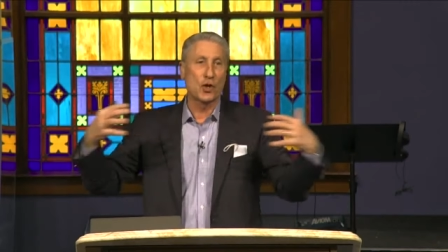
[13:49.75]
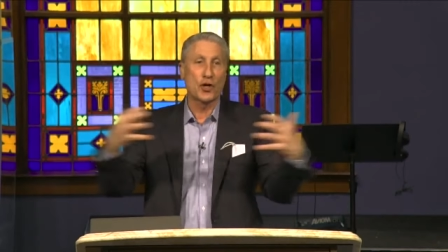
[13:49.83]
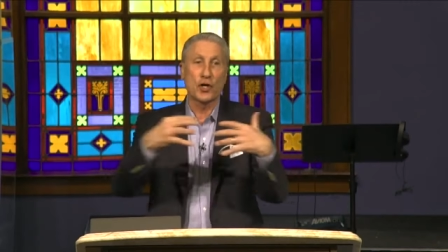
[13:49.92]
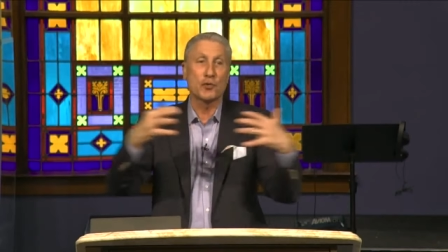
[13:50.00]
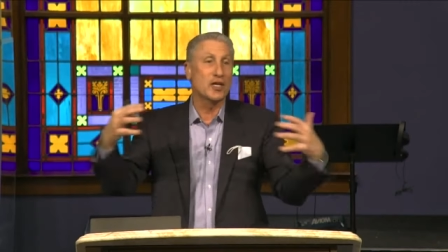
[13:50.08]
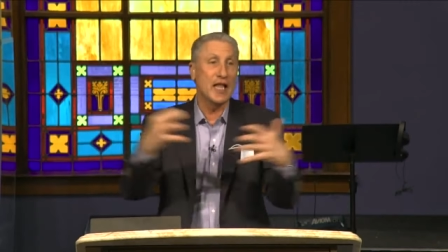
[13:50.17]
or
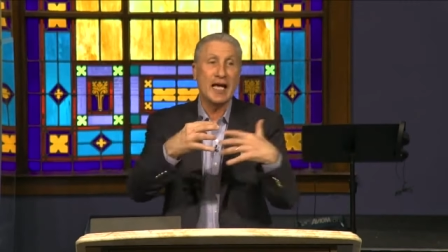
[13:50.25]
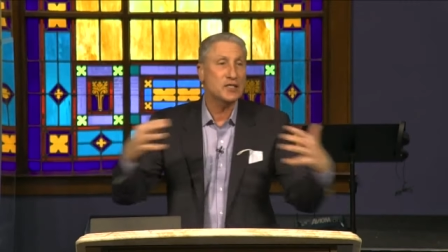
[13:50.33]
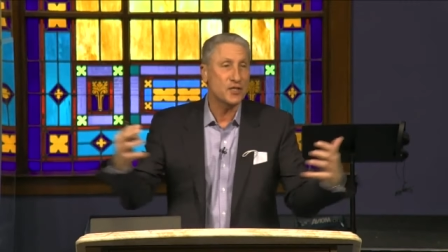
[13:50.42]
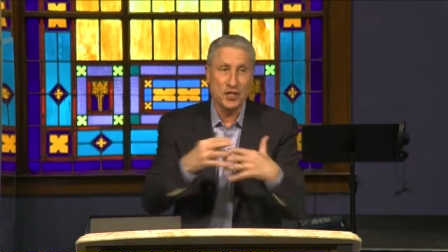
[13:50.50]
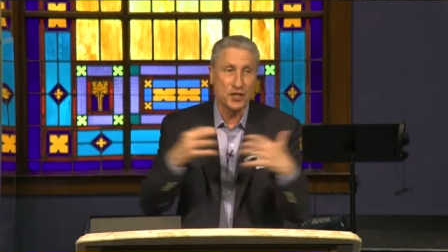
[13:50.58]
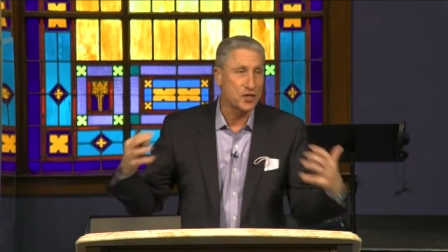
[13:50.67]
your
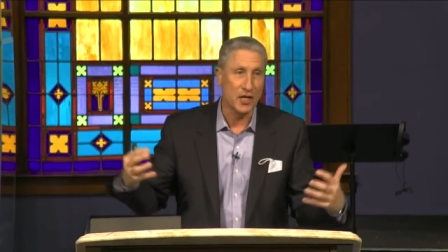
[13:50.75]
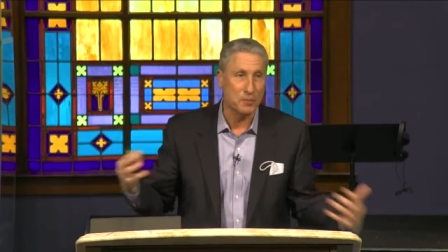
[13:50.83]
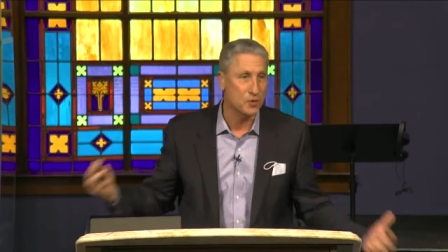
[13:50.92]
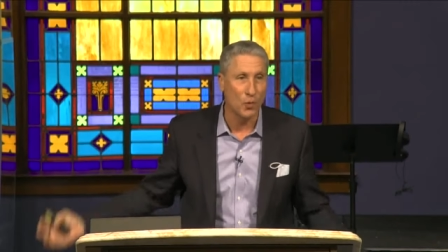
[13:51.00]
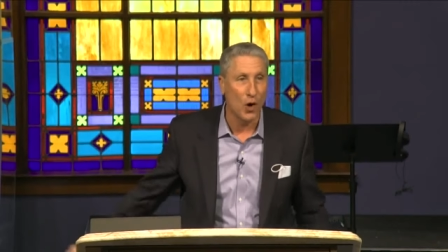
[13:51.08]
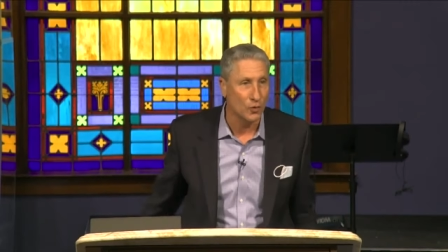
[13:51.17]

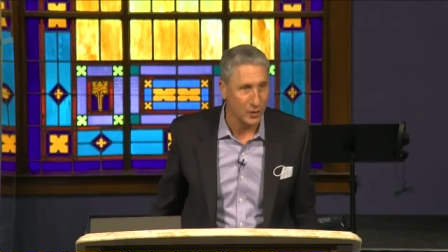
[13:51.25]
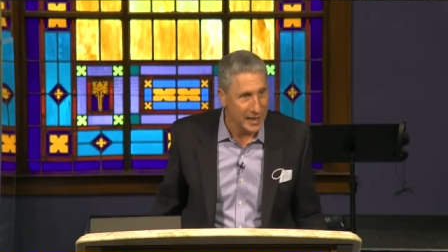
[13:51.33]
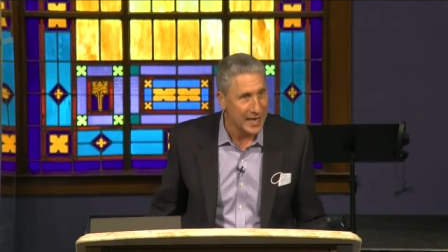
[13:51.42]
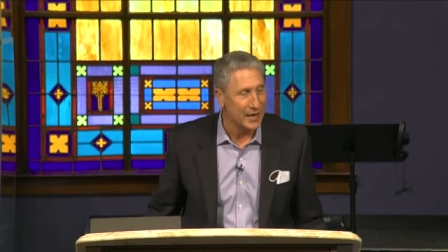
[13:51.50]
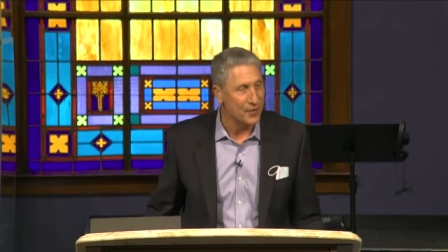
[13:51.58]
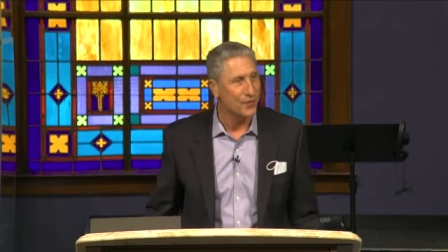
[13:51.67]
relationships won't
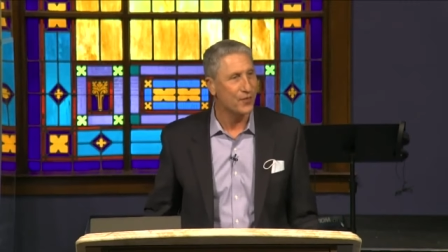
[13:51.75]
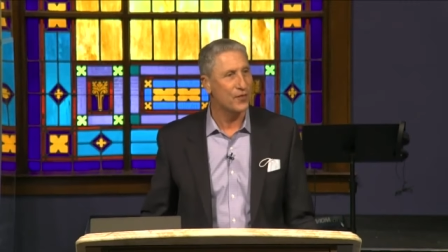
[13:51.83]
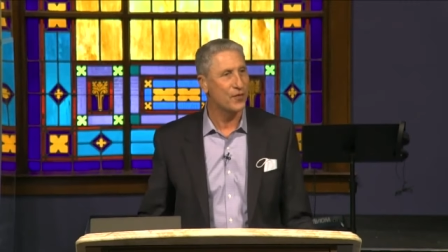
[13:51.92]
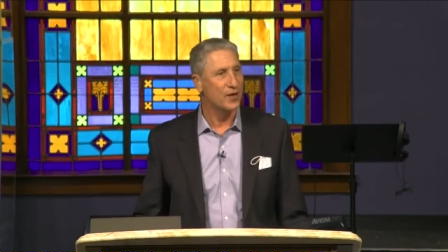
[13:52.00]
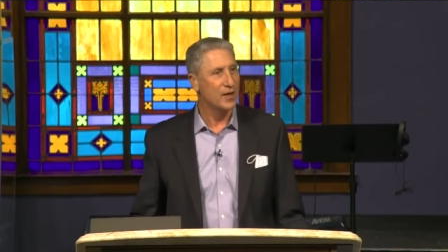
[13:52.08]
live.